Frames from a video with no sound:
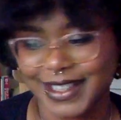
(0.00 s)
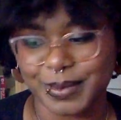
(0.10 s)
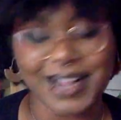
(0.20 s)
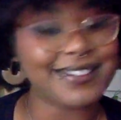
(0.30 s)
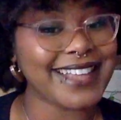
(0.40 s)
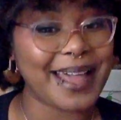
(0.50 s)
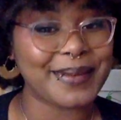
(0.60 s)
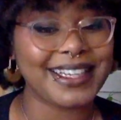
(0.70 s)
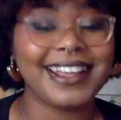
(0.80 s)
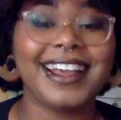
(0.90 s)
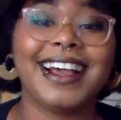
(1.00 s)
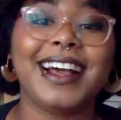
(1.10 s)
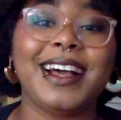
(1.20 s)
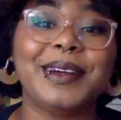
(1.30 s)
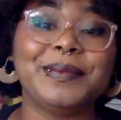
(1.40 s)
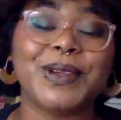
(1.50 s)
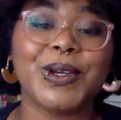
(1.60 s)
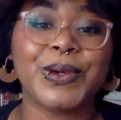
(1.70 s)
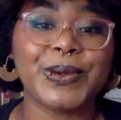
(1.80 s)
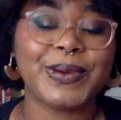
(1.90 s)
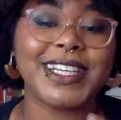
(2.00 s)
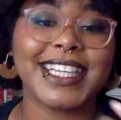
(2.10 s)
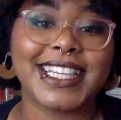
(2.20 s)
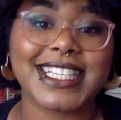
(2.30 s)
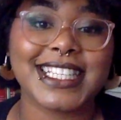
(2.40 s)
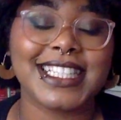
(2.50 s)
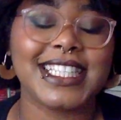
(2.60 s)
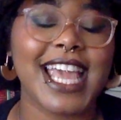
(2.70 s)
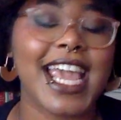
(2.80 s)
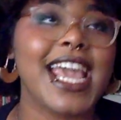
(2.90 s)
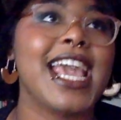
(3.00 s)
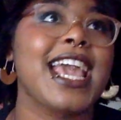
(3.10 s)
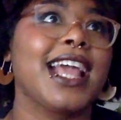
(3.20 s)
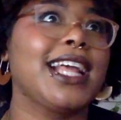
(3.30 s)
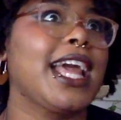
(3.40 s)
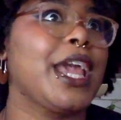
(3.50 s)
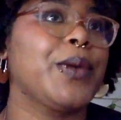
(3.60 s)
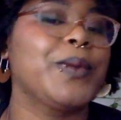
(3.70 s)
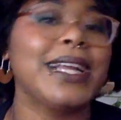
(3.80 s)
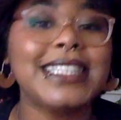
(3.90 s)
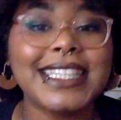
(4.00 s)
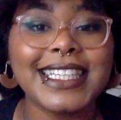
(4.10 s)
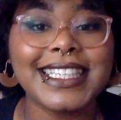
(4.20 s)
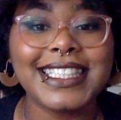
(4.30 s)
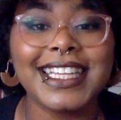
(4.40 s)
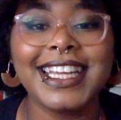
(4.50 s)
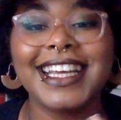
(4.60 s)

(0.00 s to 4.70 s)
it's pronounced Kaiman, who is a resident